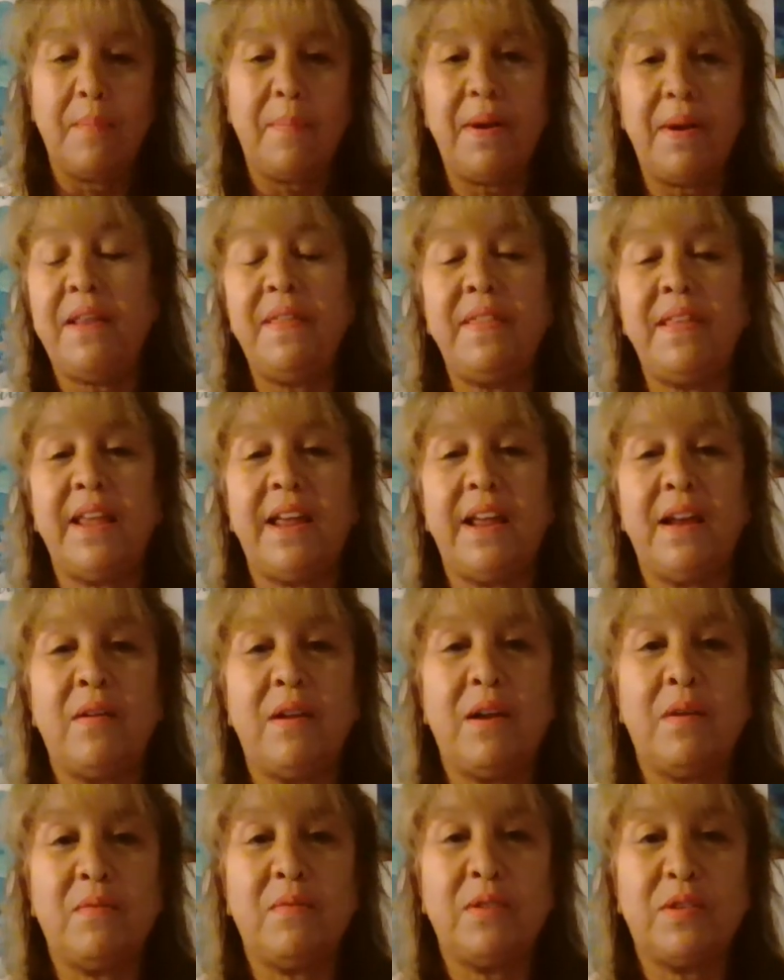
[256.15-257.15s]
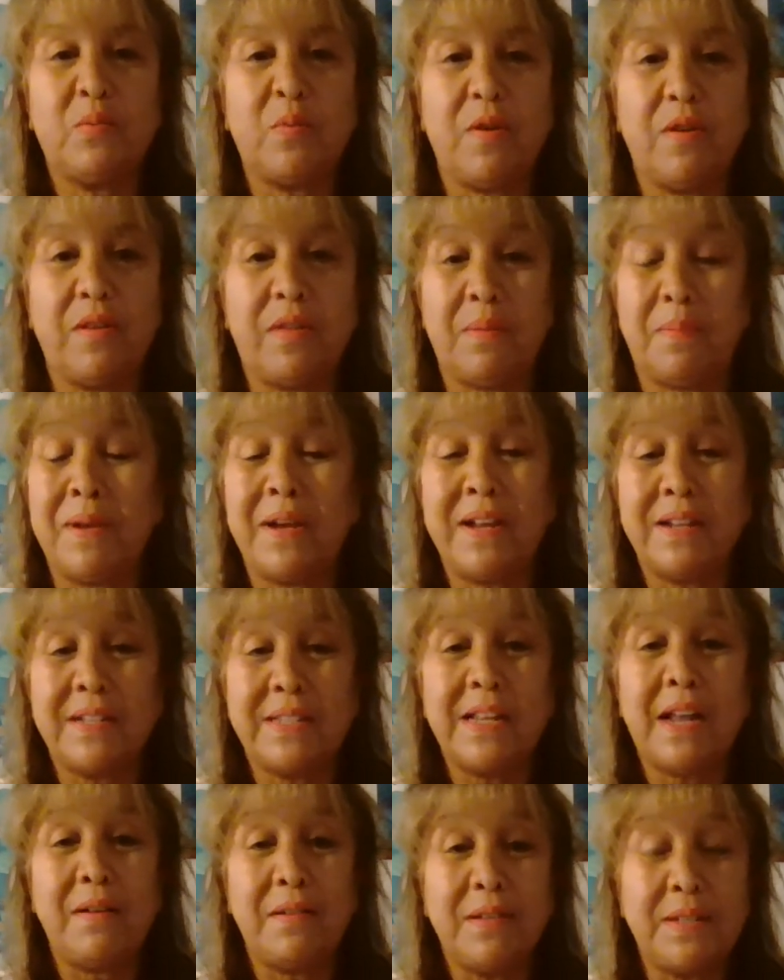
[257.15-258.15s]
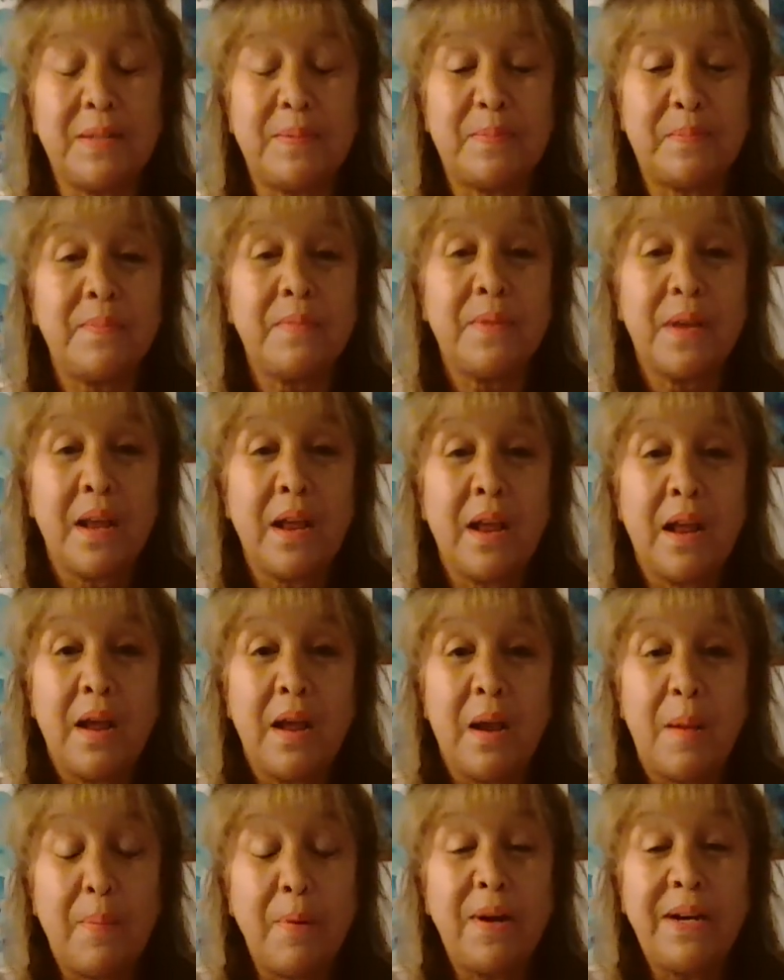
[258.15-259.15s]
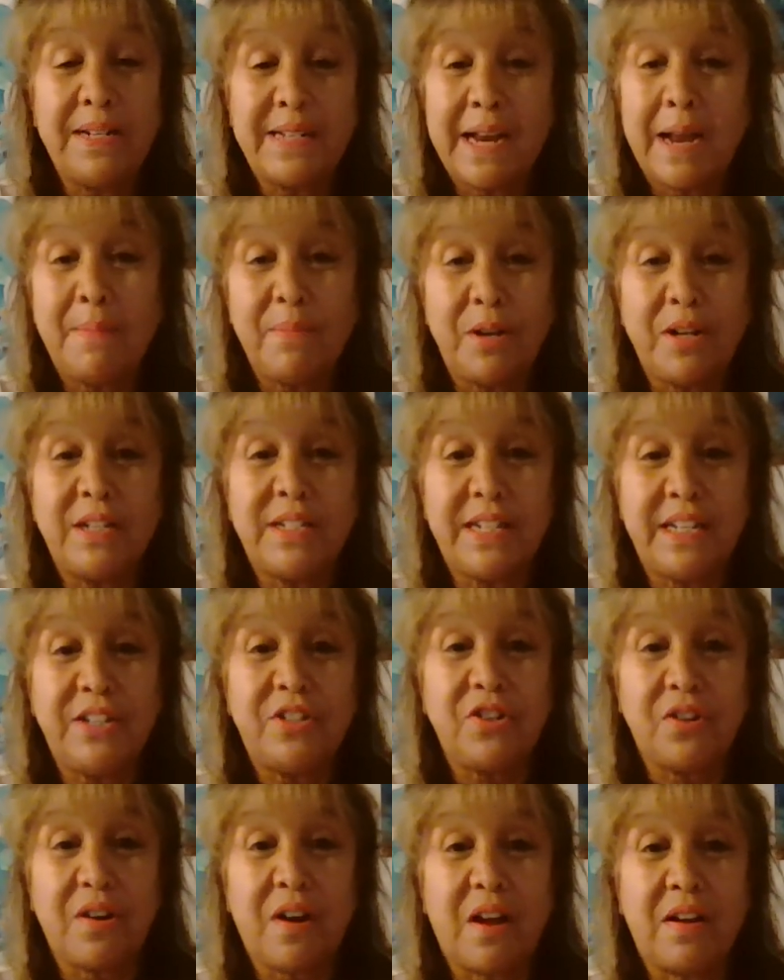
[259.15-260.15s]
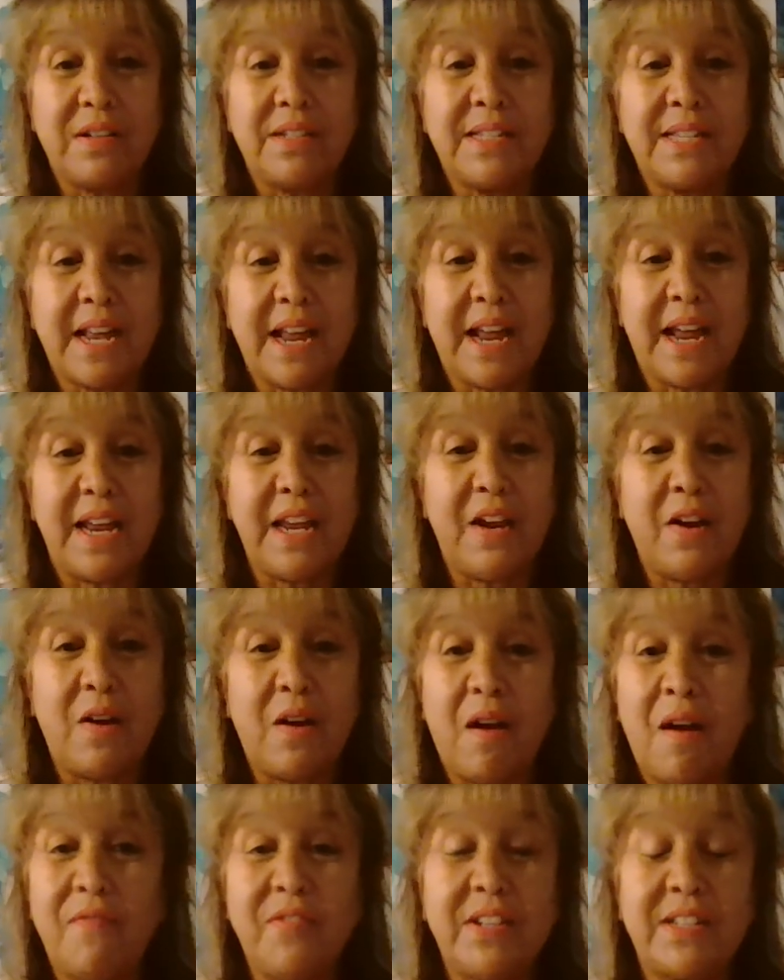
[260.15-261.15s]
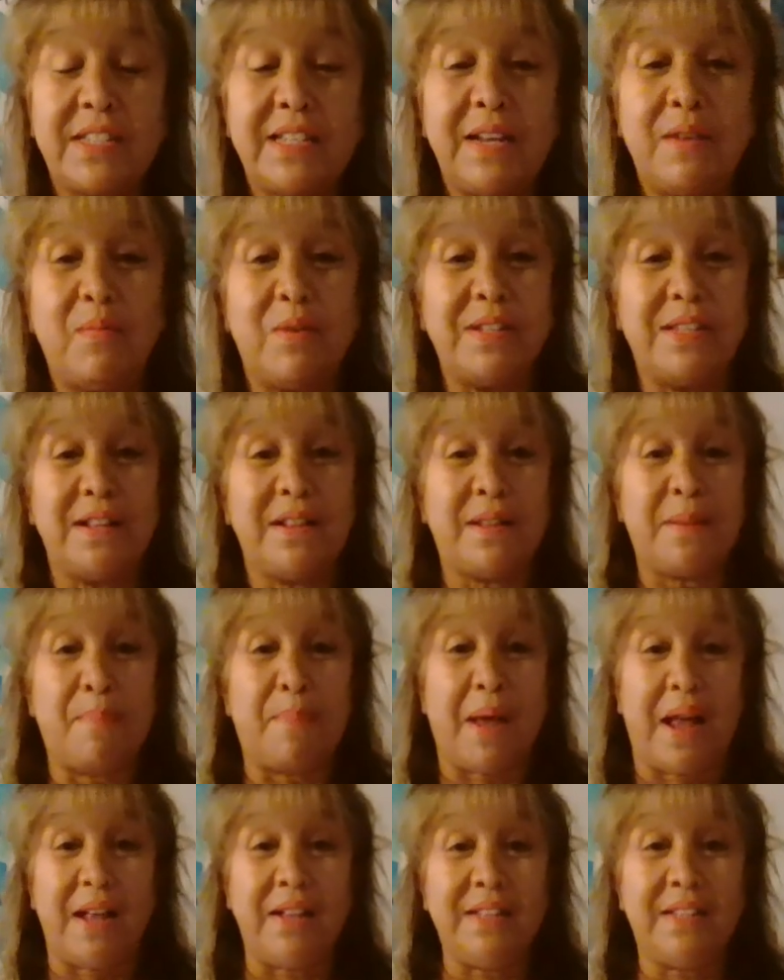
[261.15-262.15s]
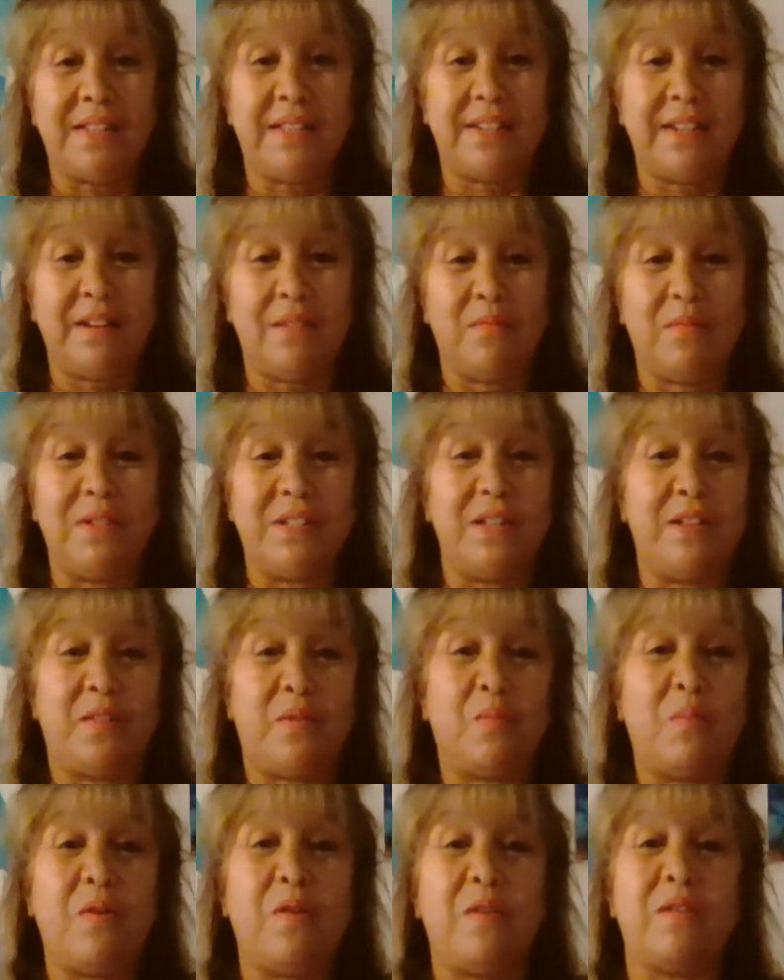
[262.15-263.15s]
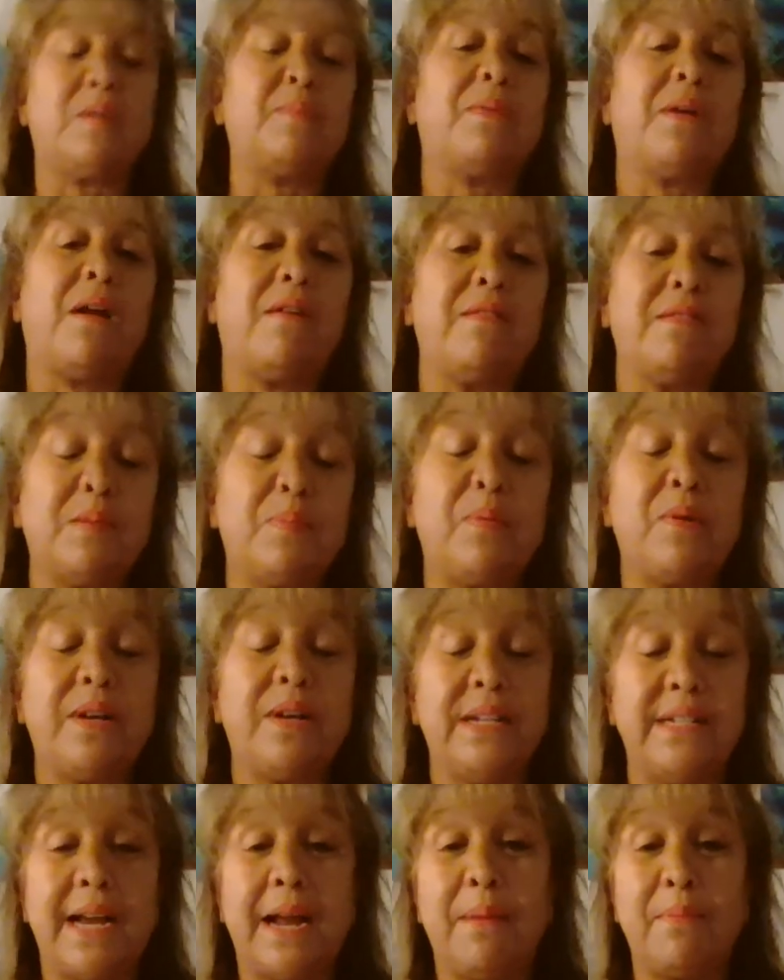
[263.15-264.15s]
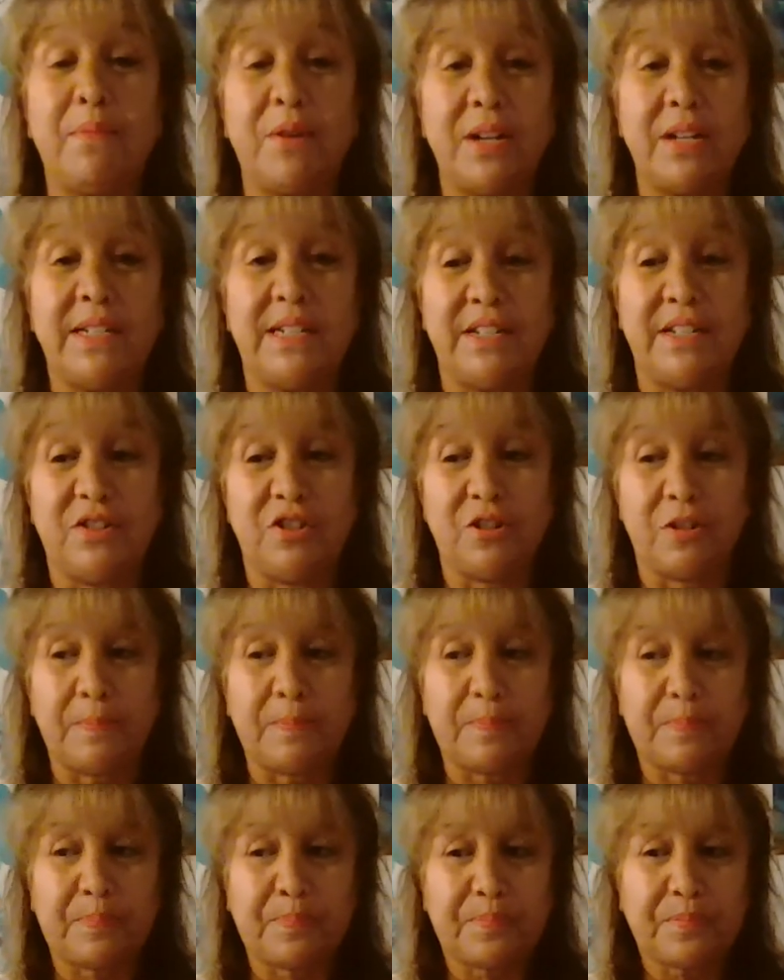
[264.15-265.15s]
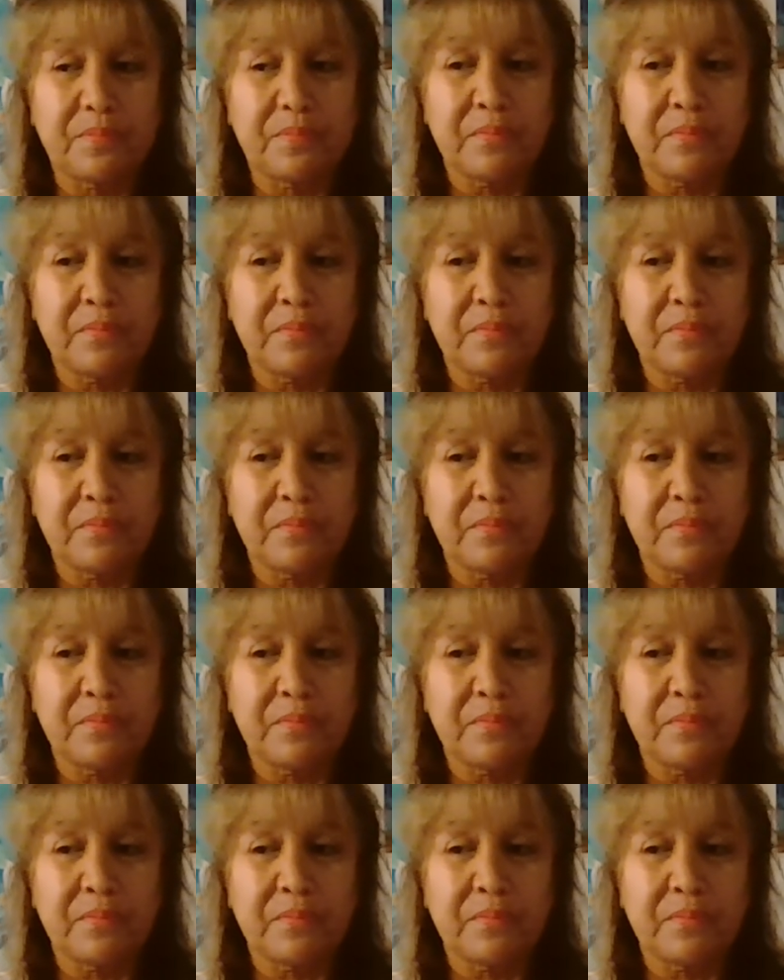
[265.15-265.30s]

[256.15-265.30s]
But in the end, it was worth it because I was a pretty damn good teacher, I'll say. Obviously wasn't the best, wasn't the worst, but I was a pretty damn good teacher.